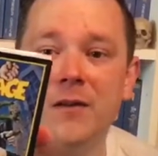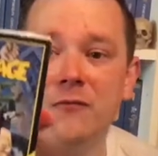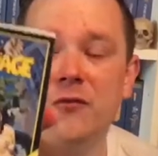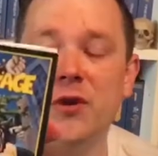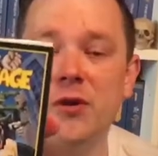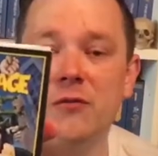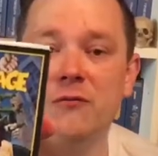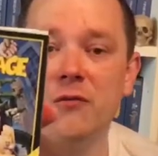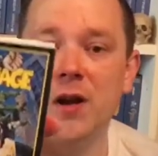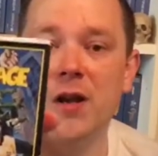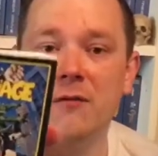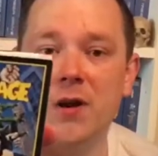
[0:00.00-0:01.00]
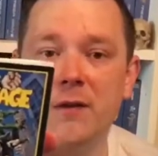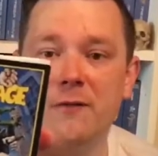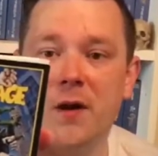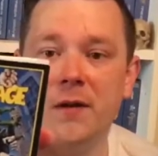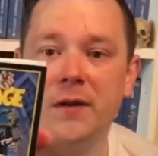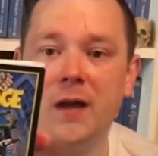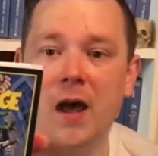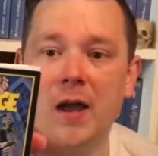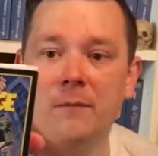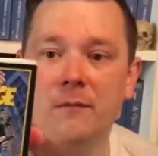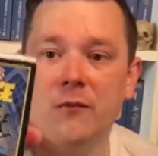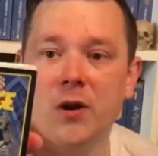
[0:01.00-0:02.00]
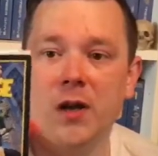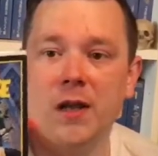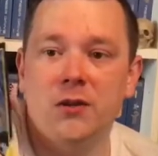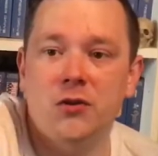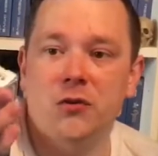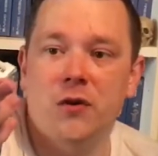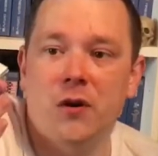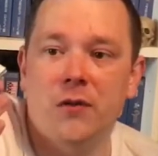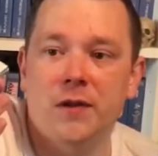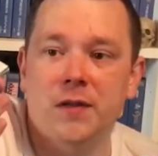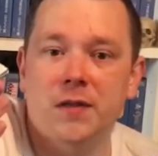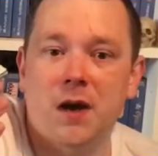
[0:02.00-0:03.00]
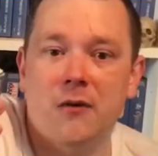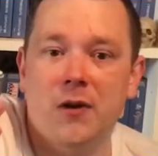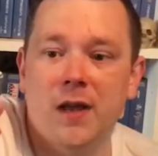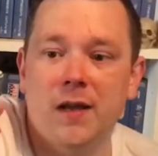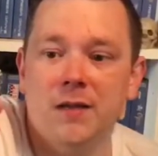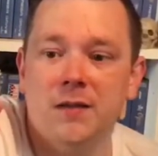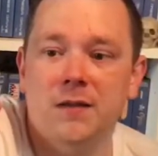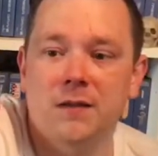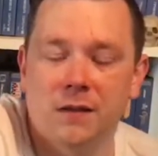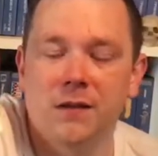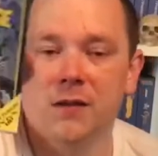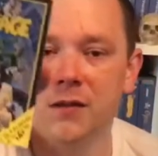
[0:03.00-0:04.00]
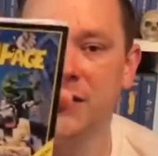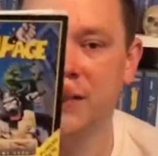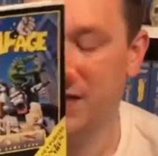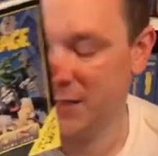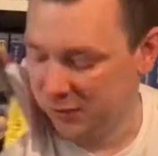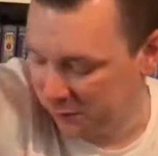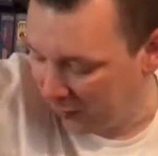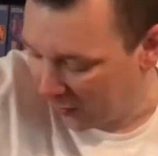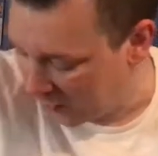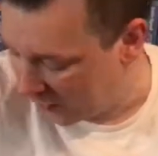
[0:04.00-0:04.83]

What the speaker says: Really, really fun game. Really enjoy it on the Atari Lynx. Spot